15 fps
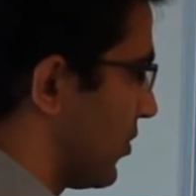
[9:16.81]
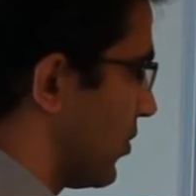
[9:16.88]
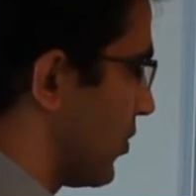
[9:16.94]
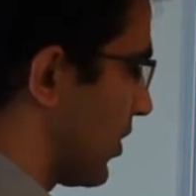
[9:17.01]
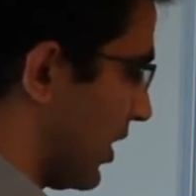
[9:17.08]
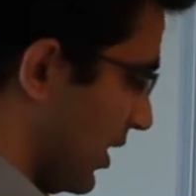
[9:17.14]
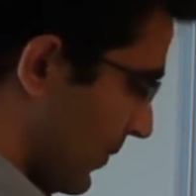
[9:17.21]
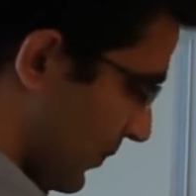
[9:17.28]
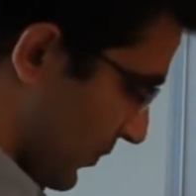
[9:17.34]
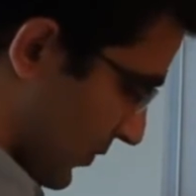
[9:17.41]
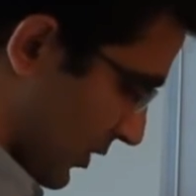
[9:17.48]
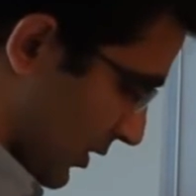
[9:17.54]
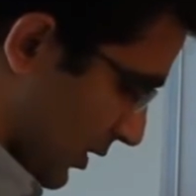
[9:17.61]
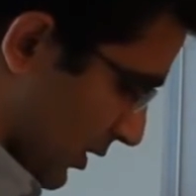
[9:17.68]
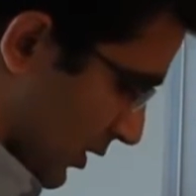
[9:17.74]
Okay,
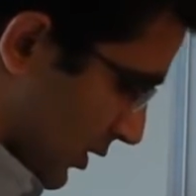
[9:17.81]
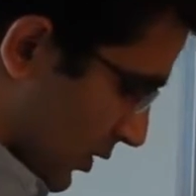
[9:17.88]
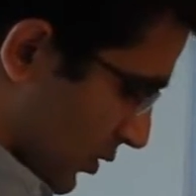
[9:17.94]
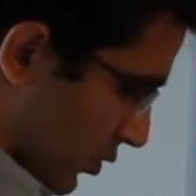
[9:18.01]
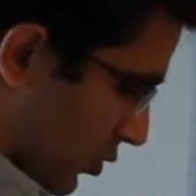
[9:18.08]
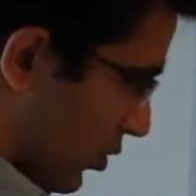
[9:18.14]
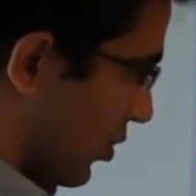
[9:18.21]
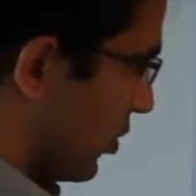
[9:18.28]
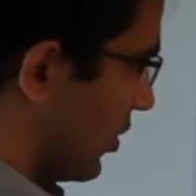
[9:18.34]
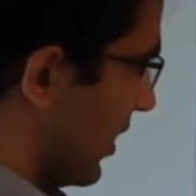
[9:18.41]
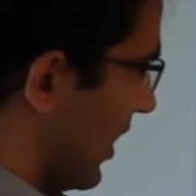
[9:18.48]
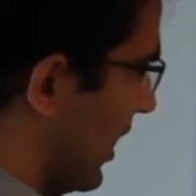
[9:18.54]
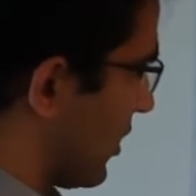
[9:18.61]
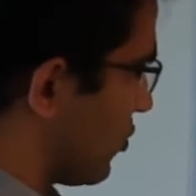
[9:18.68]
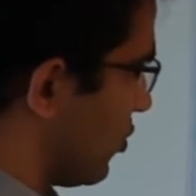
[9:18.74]
so
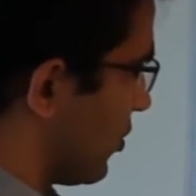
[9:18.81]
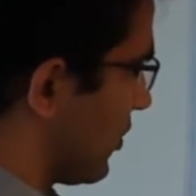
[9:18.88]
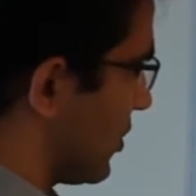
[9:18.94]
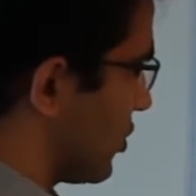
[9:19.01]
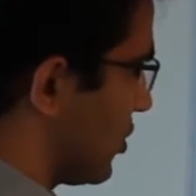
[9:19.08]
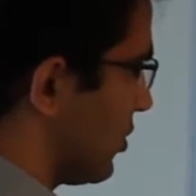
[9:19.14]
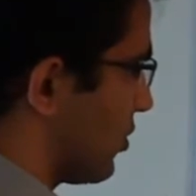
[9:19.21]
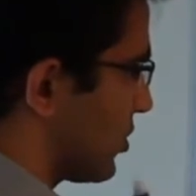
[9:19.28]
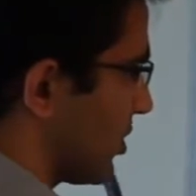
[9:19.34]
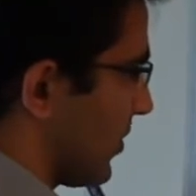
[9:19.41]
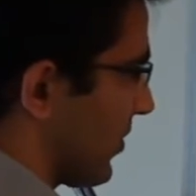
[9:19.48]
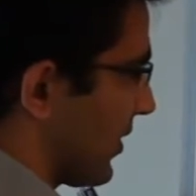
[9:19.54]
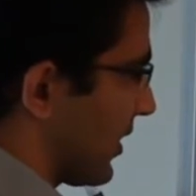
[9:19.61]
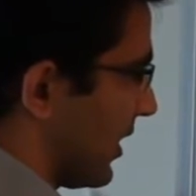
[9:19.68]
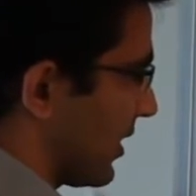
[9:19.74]
actual question looks
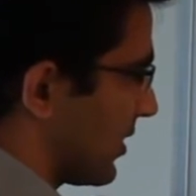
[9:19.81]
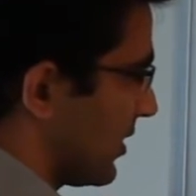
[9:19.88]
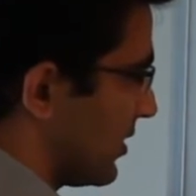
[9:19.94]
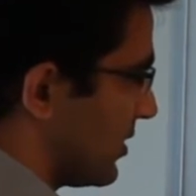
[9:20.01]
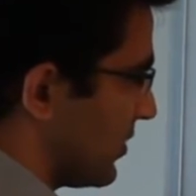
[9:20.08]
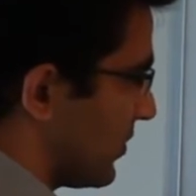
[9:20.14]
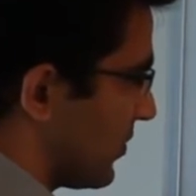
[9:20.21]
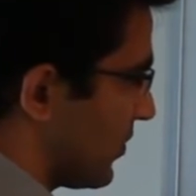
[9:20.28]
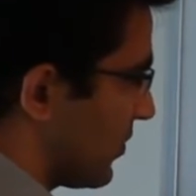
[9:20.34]
something like this.